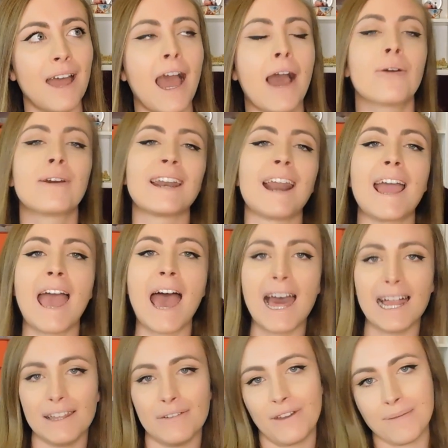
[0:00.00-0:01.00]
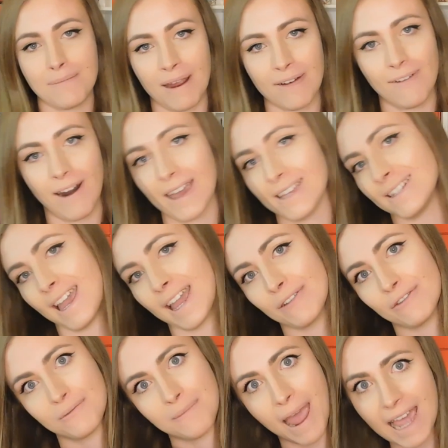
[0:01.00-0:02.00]
how can I elevate my
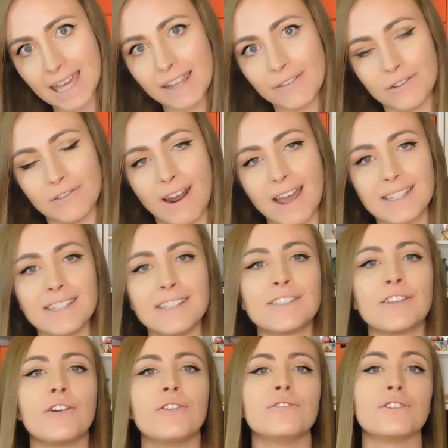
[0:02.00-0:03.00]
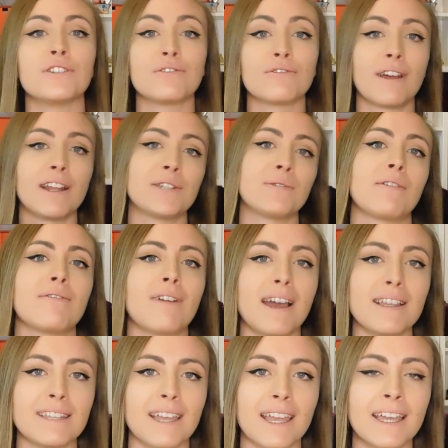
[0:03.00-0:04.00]
writing from A-level writing to undergraduate
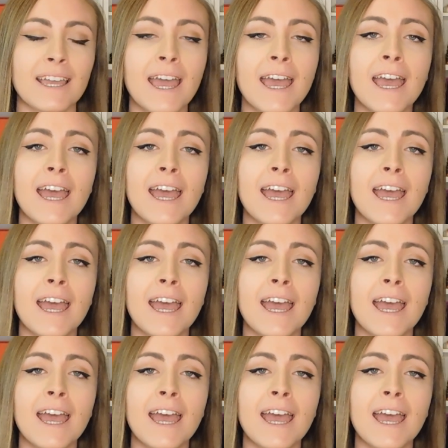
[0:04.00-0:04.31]
writing?